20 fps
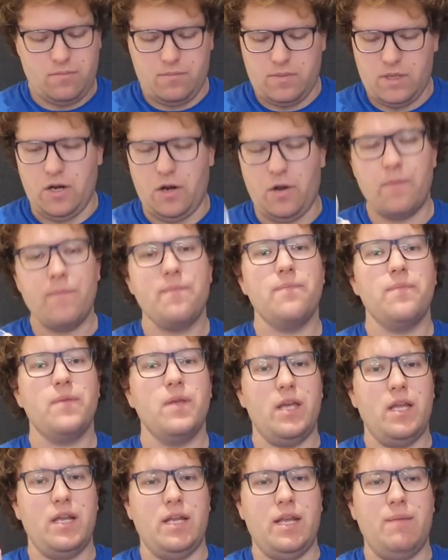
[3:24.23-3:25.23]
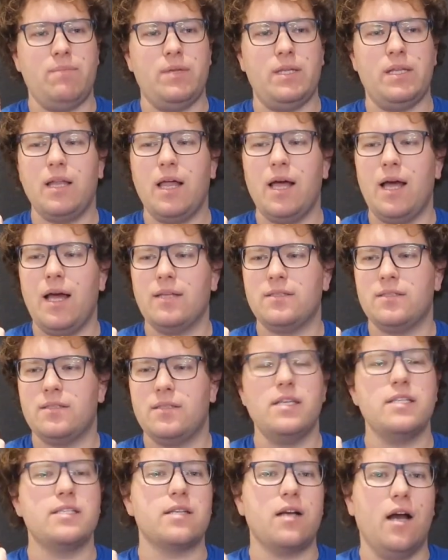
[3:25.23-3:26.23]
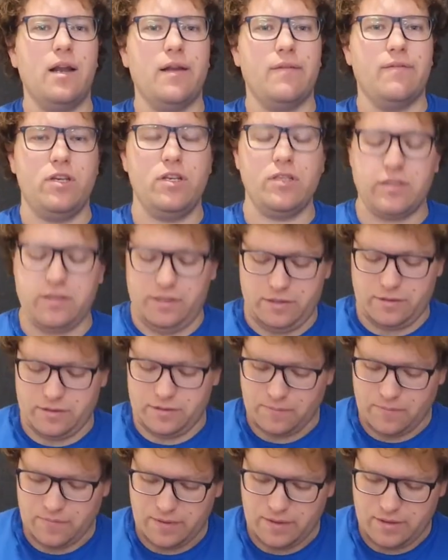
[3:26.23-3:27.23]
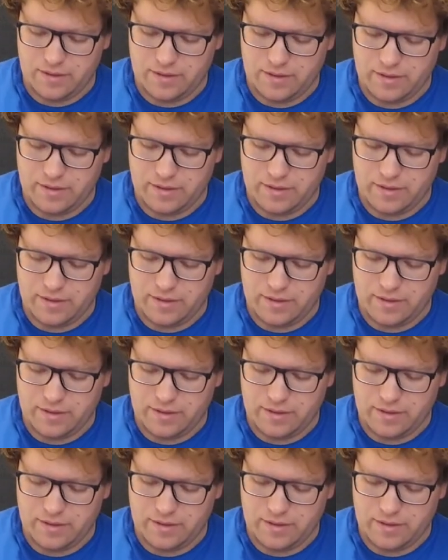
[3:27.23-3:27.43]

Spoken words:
in an empty glass is kind of useless.